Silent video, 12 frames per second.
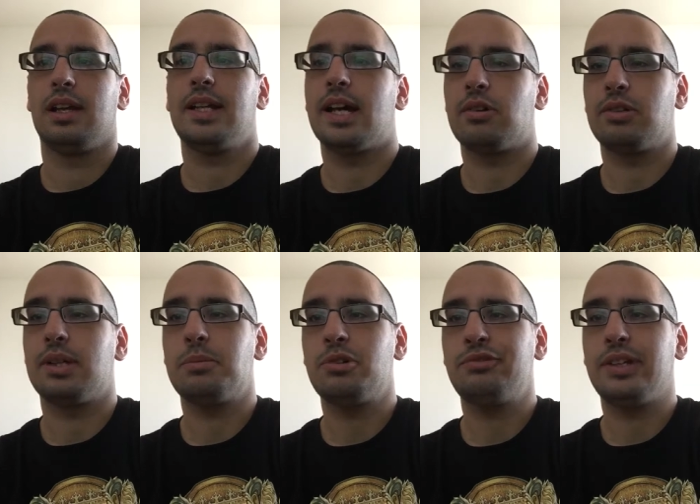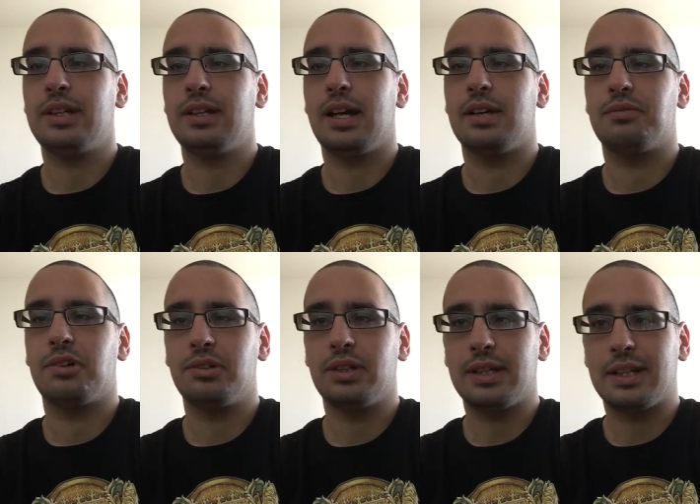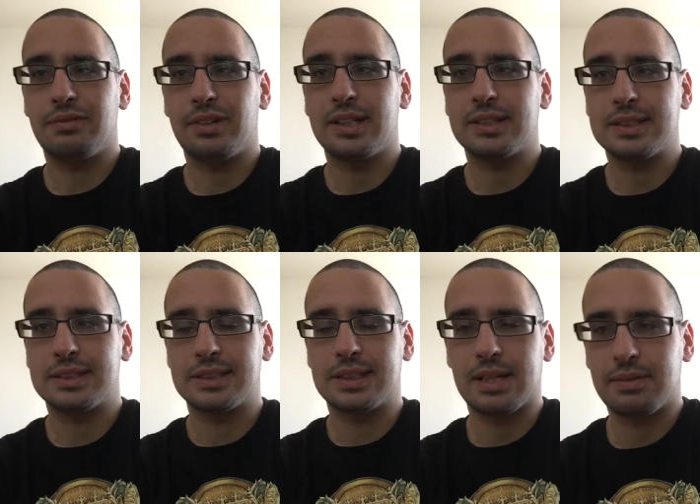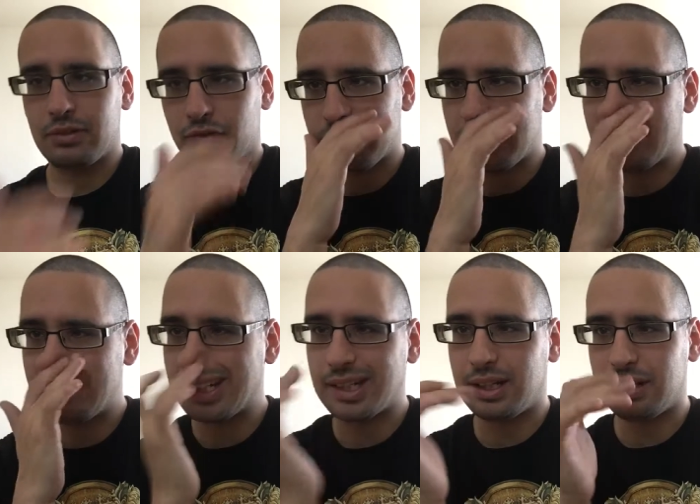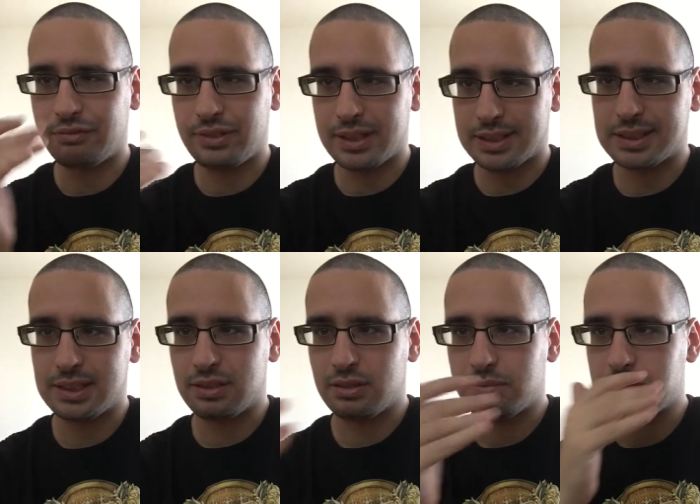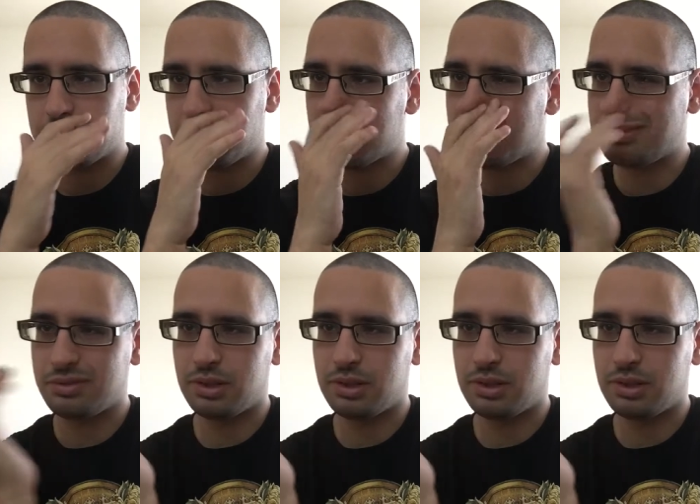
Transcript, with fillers: now, the movie, I warn you in advance, is coming from a very leftist point of